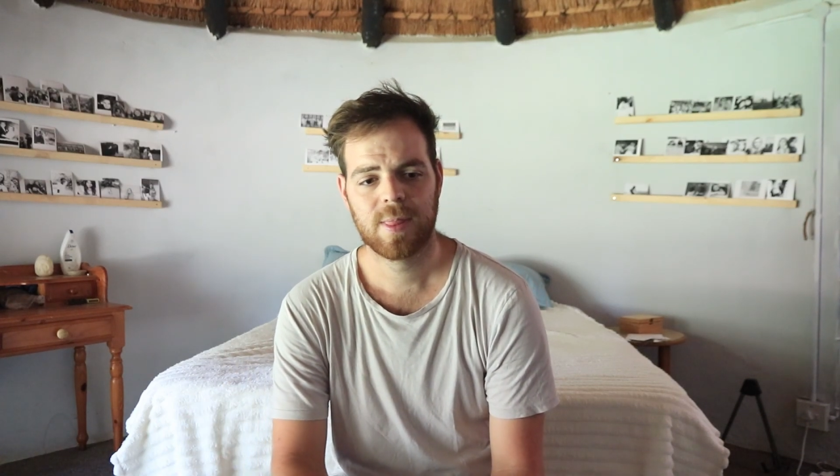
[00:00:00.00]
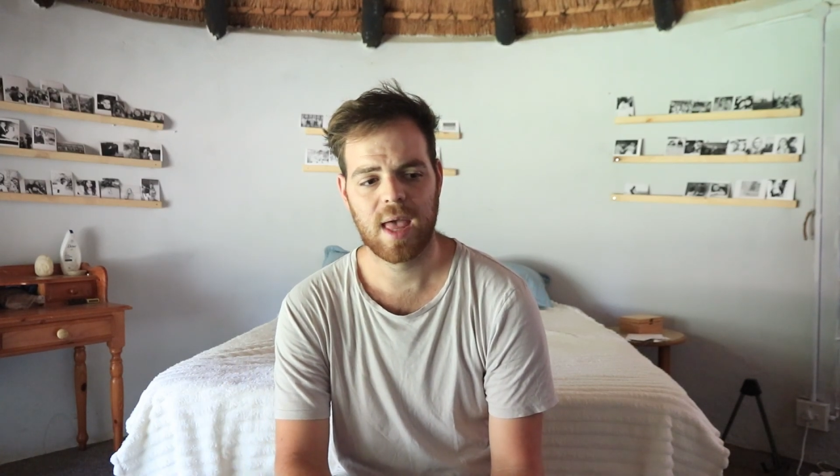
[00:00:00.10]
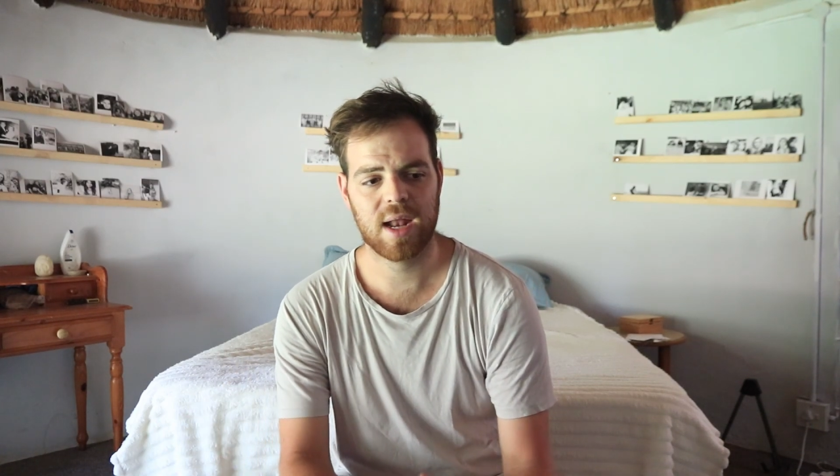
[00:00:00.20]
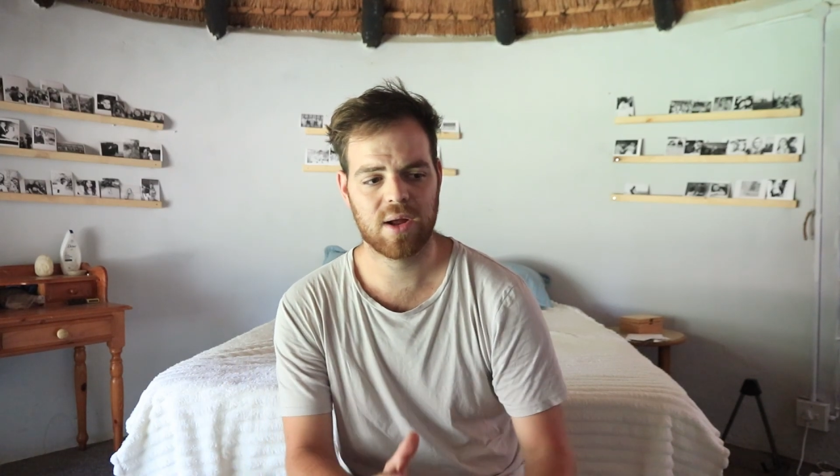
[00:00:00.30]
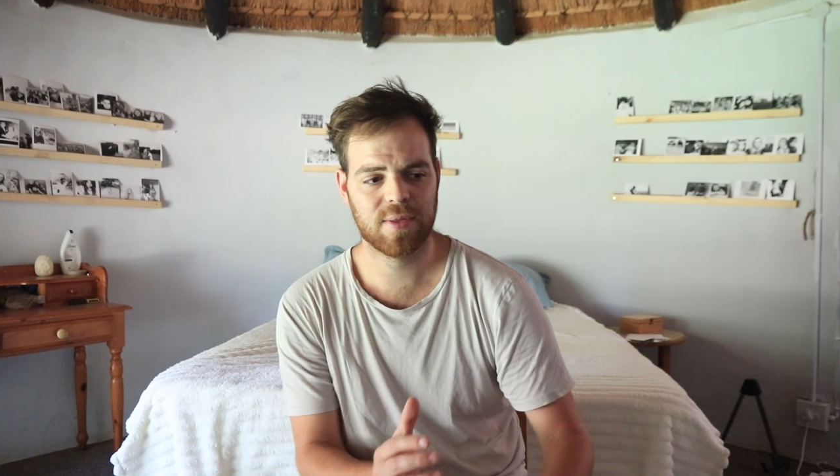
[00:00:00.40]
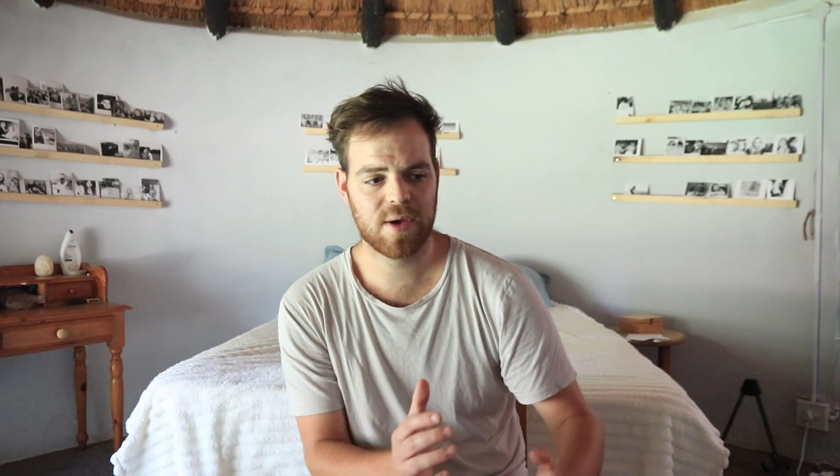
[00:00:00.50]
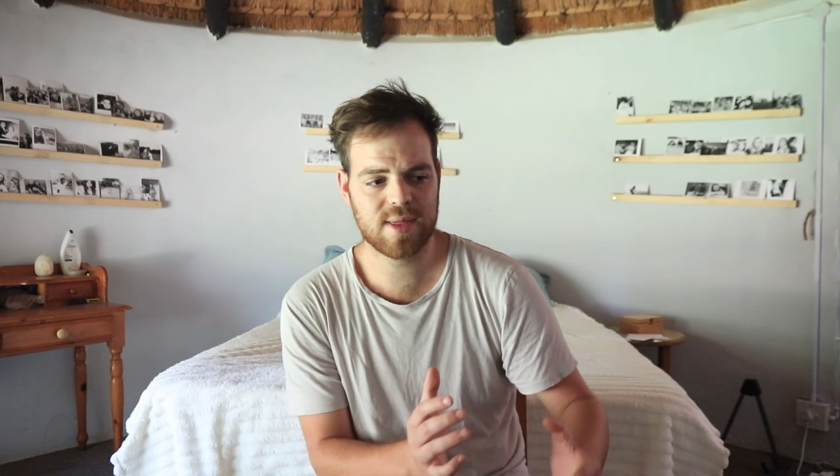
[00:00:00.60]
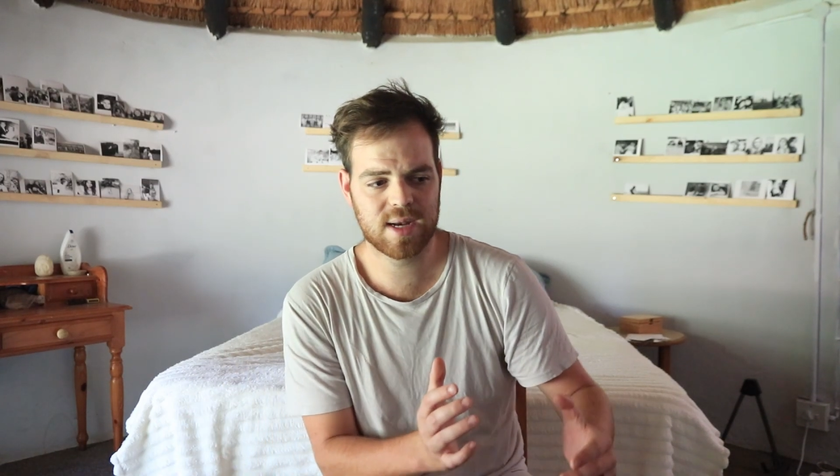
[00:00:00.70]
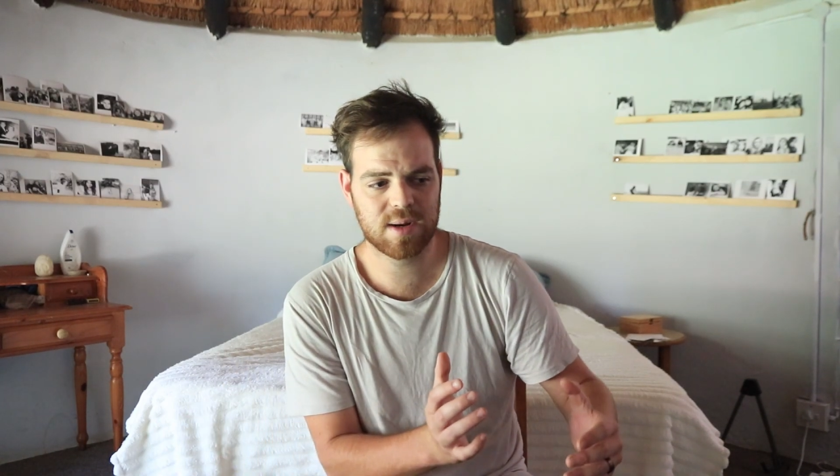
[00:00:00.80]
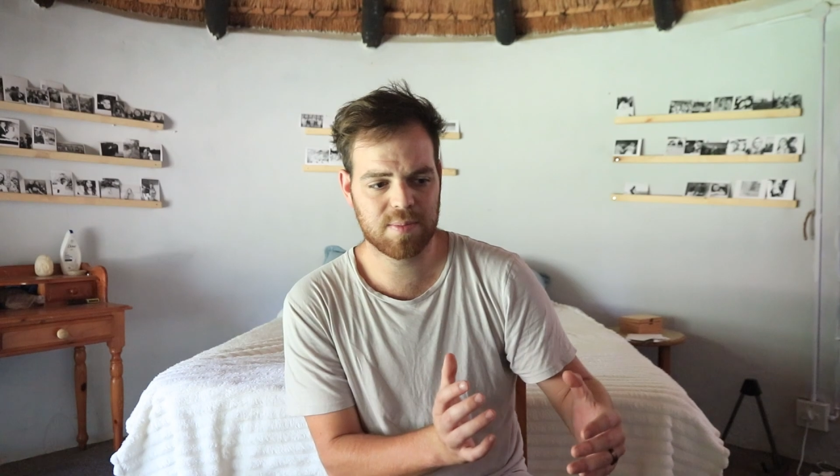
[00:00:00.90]
And although
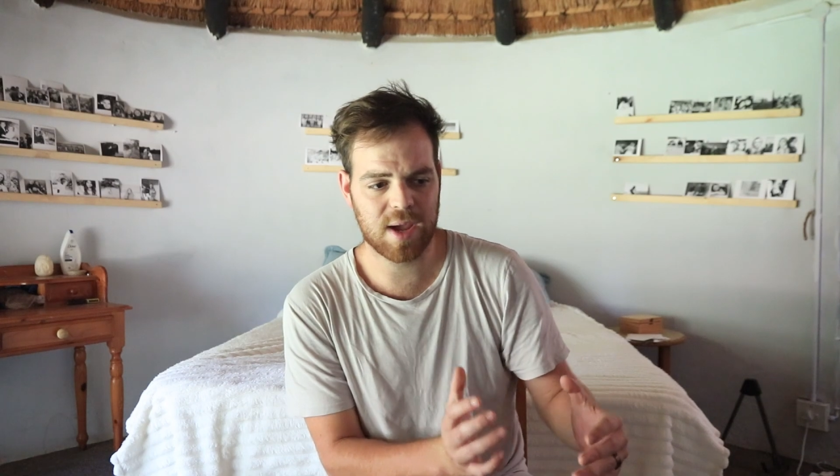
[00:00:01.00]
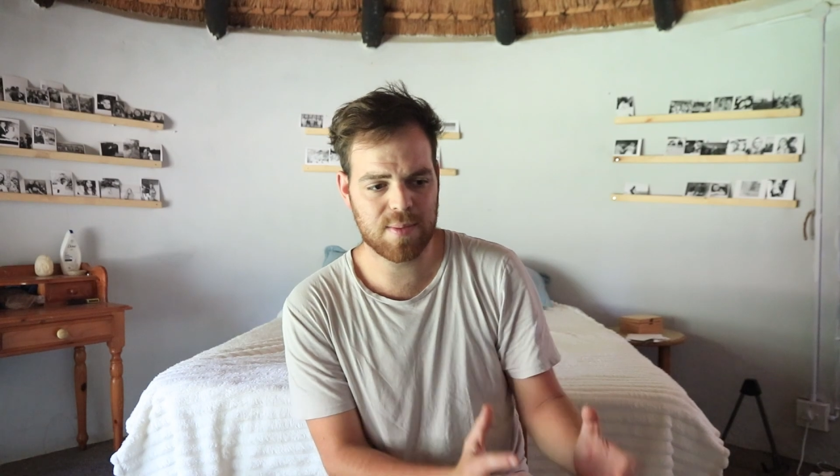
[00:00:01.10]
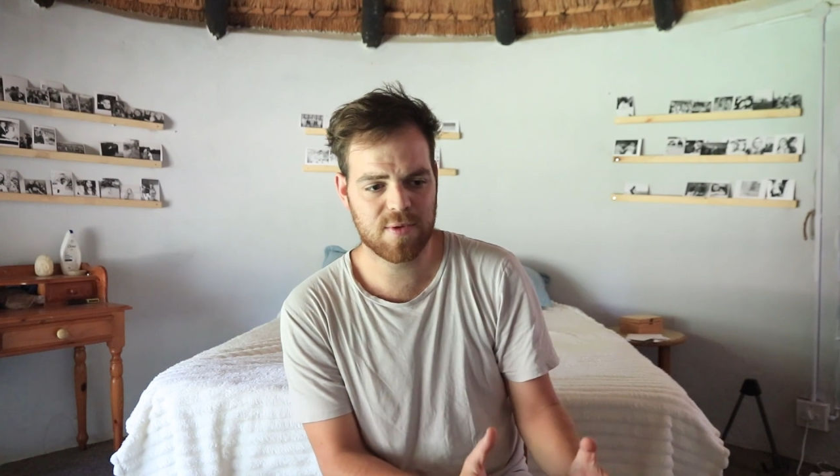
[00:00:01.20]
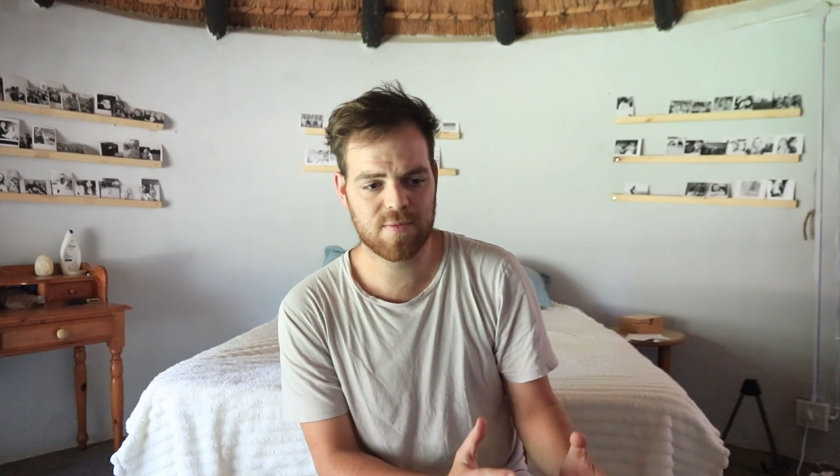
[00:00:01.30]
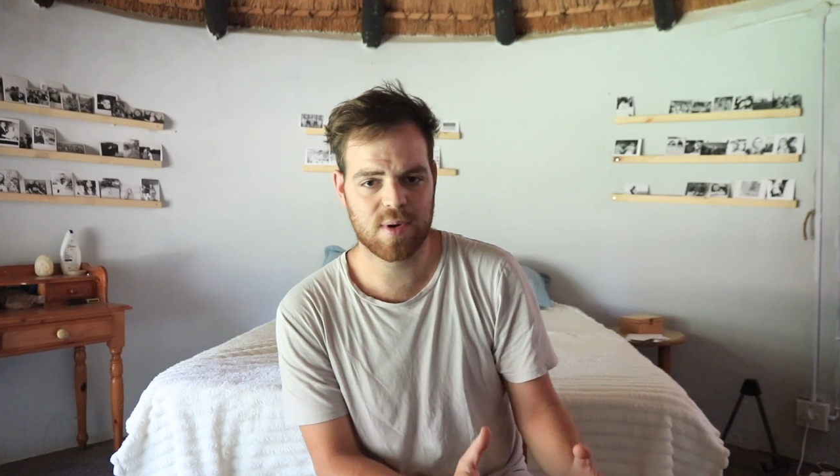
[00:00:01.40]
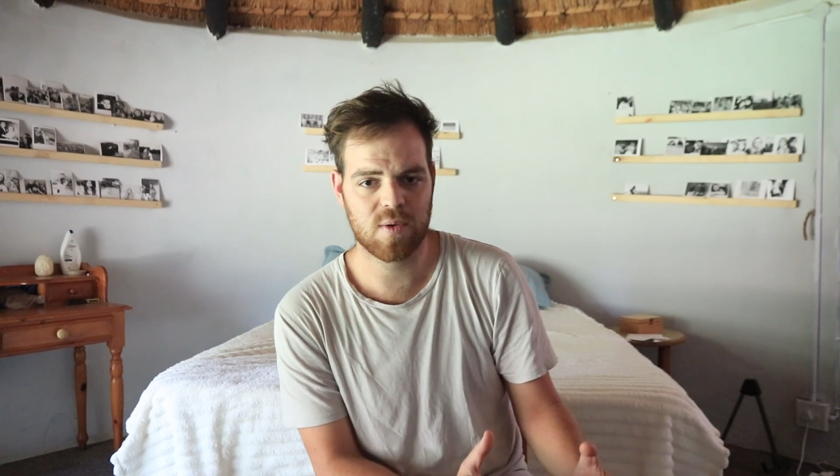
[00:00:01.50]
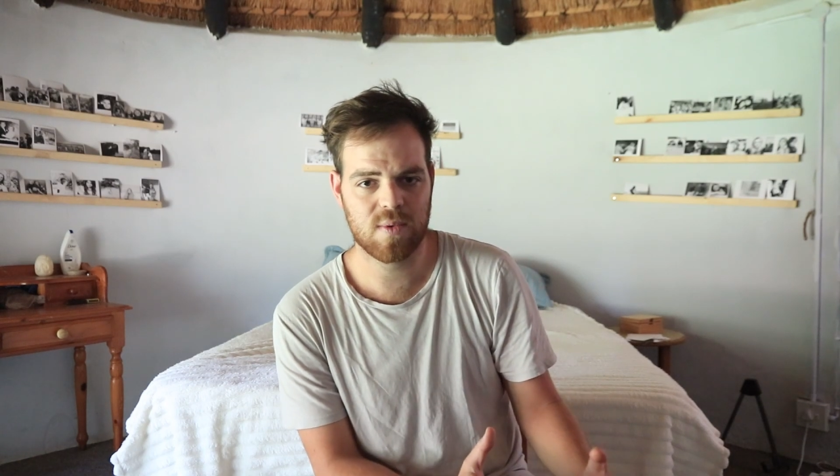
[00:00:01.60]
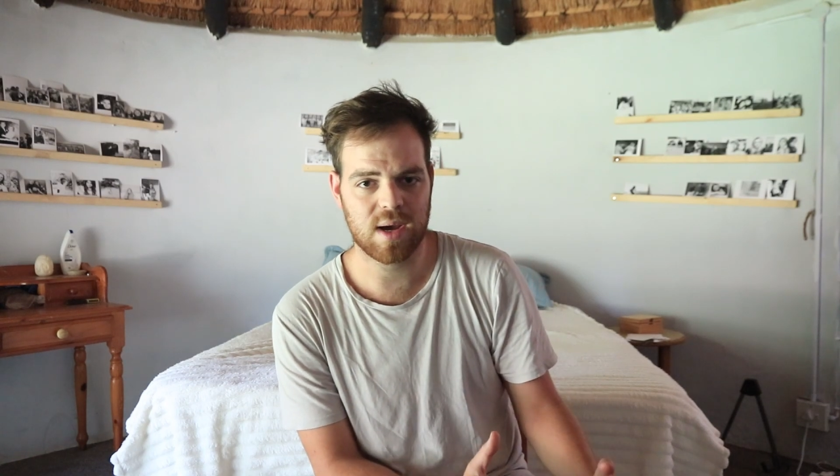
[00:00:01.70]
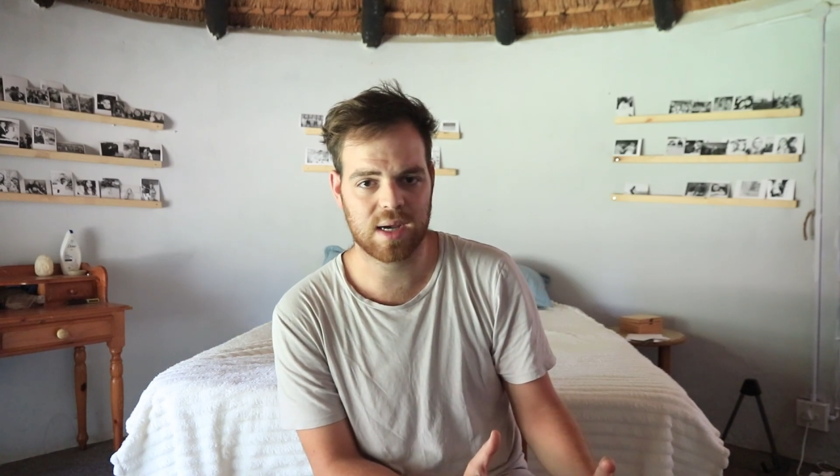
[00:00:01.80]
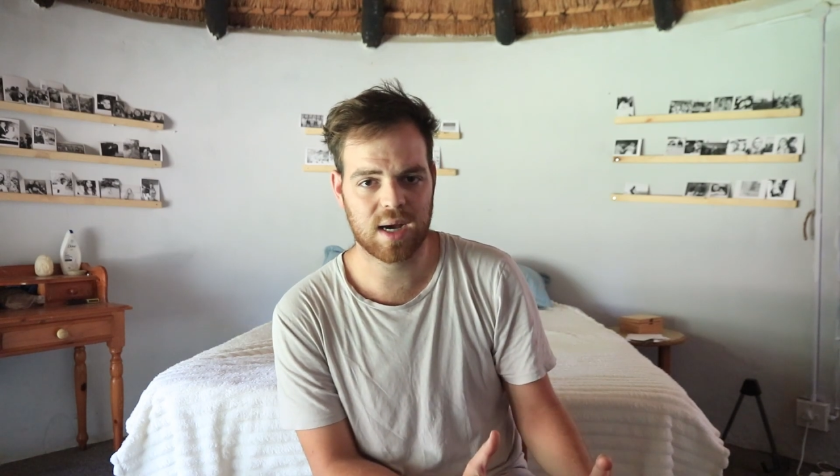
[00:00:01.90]
they didn't pay me for my
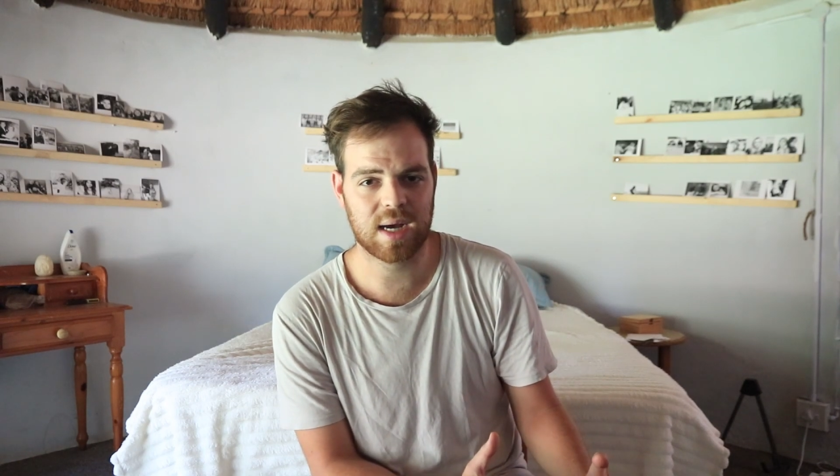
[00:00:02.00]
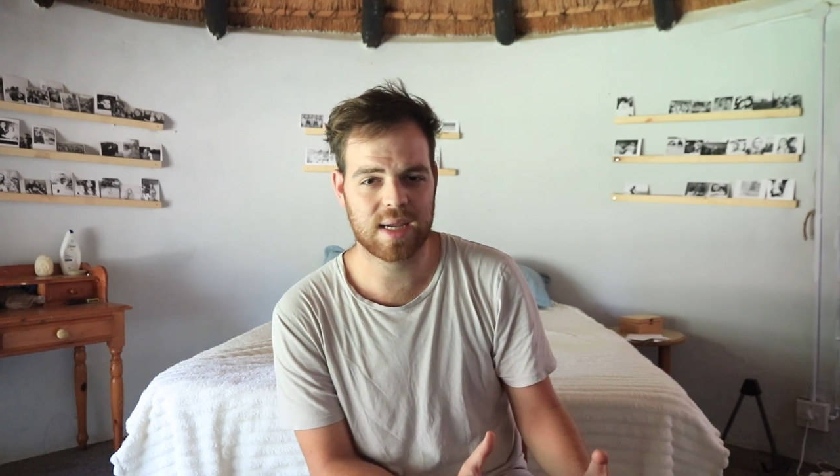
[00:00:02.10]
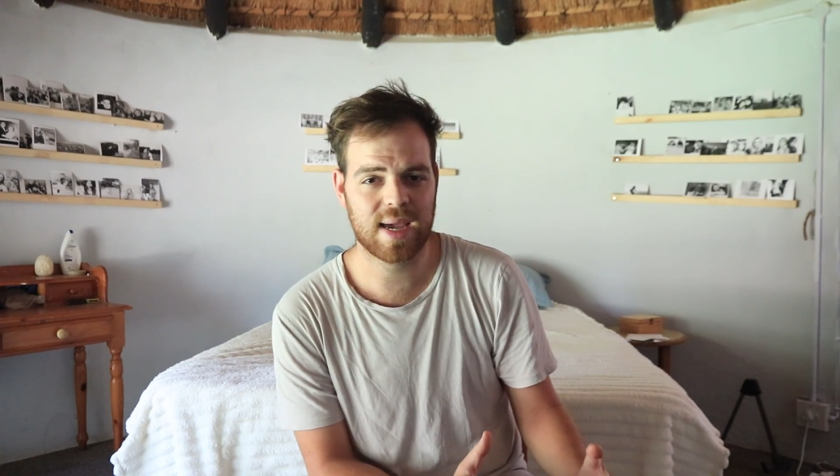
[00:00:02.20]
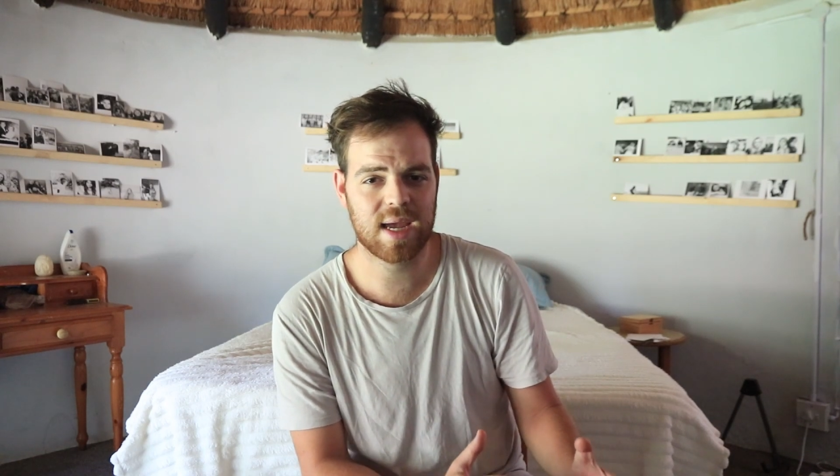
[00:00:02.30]
work, I